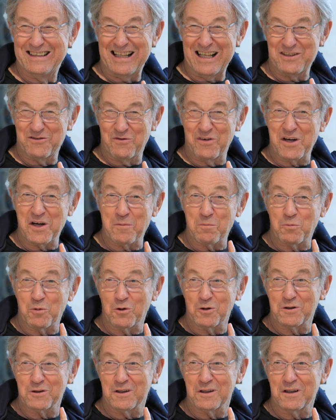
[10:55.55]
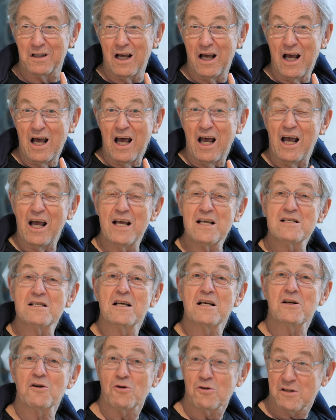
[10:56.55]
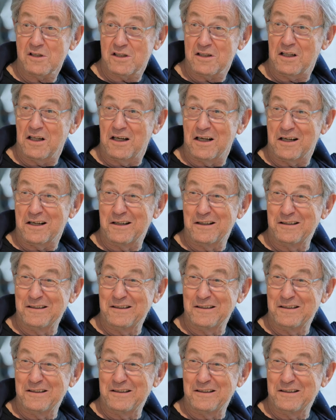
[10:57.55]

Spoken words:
That's very important. As a rock star.